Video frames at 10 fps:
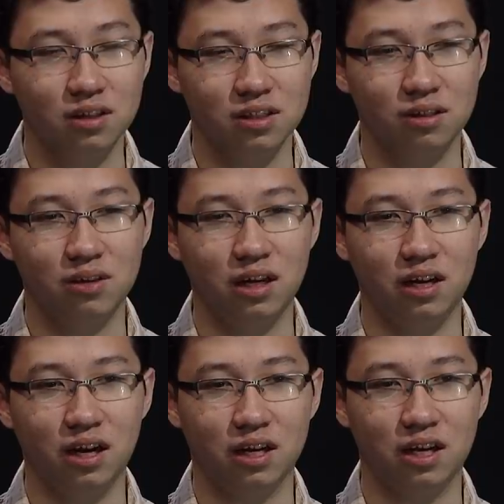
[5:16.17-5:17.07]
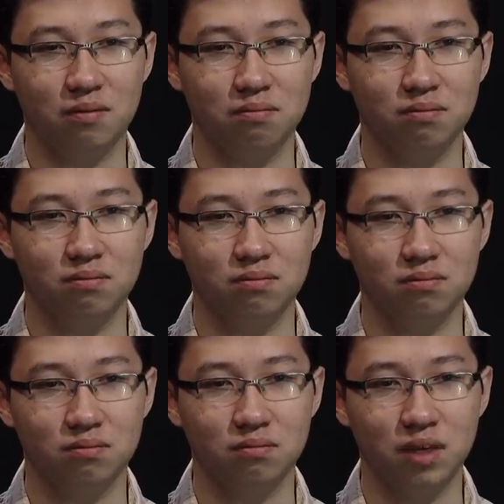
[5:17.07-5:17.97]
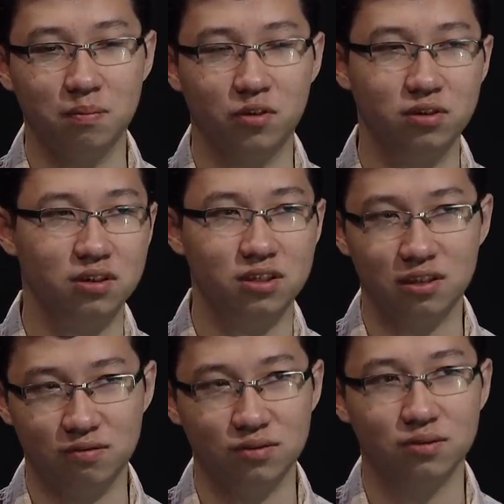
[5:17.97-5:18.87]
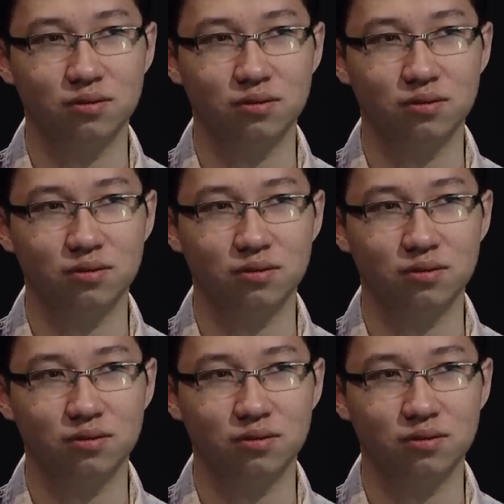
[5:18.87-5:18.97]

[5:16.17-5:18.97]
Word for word: so that I can be more successful.